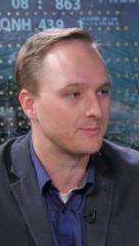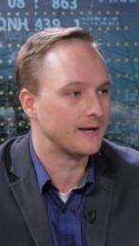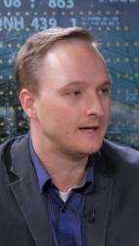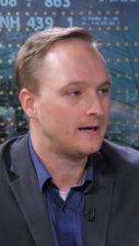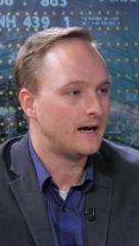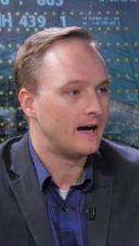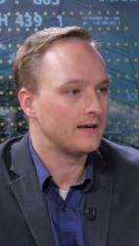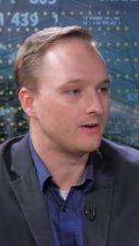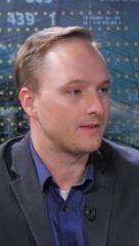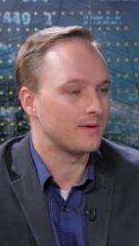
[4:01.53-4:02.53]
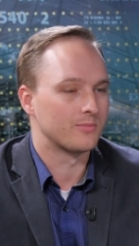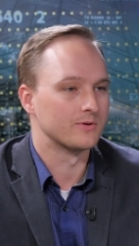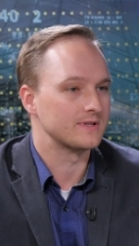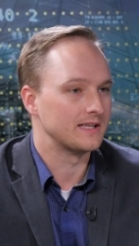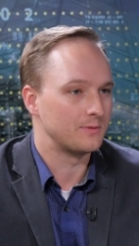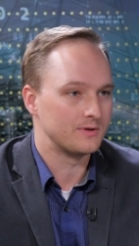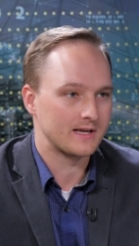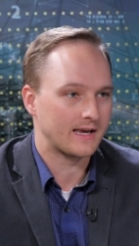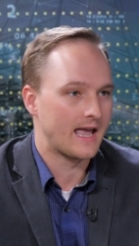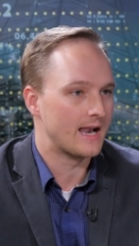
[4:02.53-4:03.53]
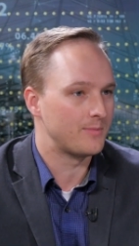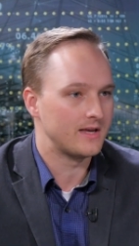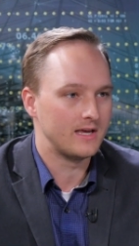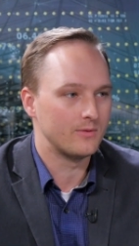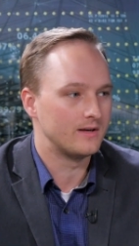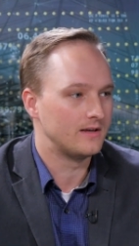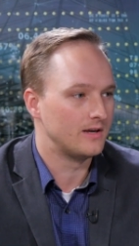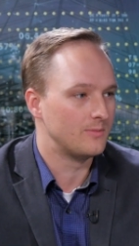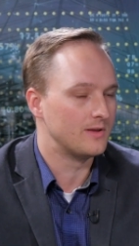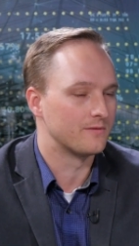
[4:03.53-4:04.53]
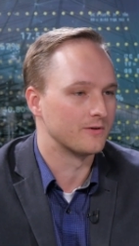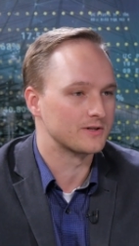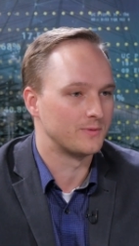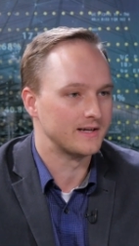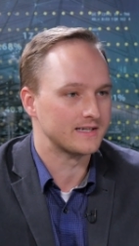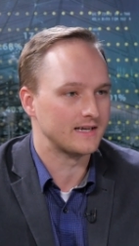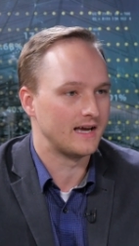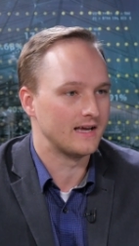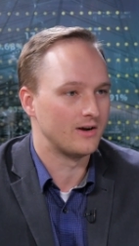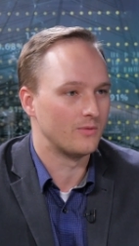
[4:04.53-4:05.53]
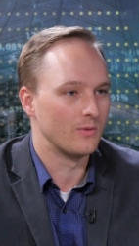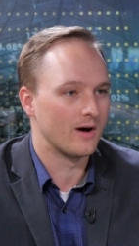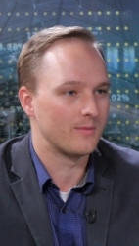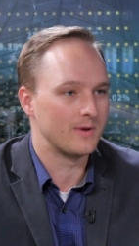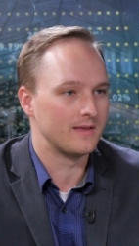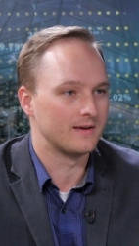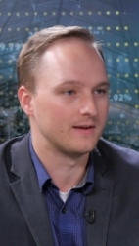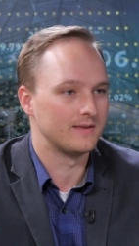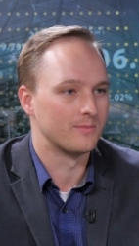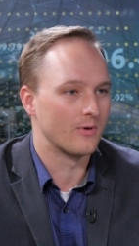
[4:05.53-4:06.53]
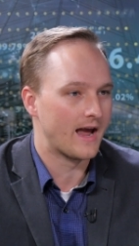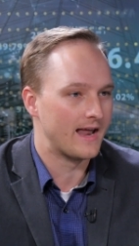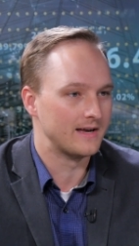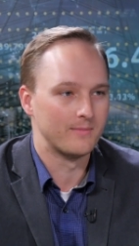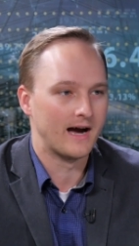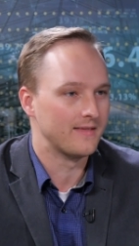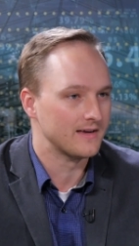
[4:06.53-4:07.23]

But, you know, I think Bruce Linton, when he was at Canopy, he would be the first one to say, you know, we want to be the brand and buy the